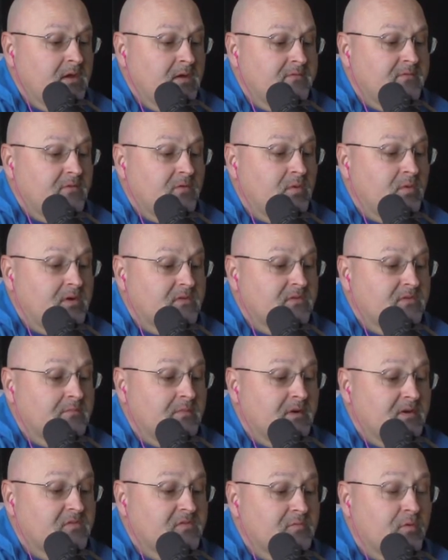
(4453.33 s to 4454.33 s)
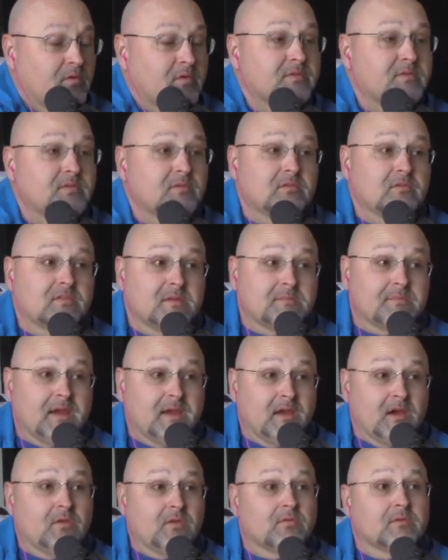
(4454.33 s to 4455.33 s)
for once much more thorough than
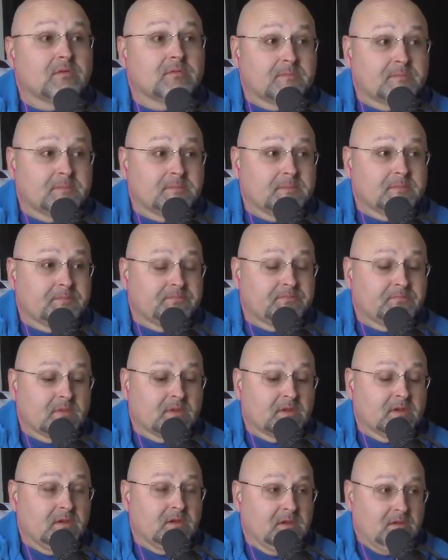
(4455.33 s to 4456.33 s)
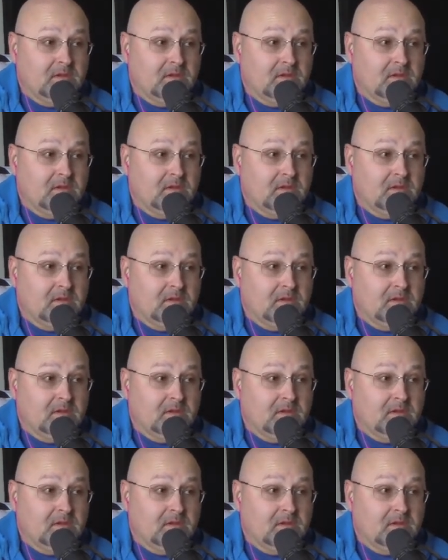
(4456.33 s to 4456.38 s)
my own. Yeah, fuck you, man.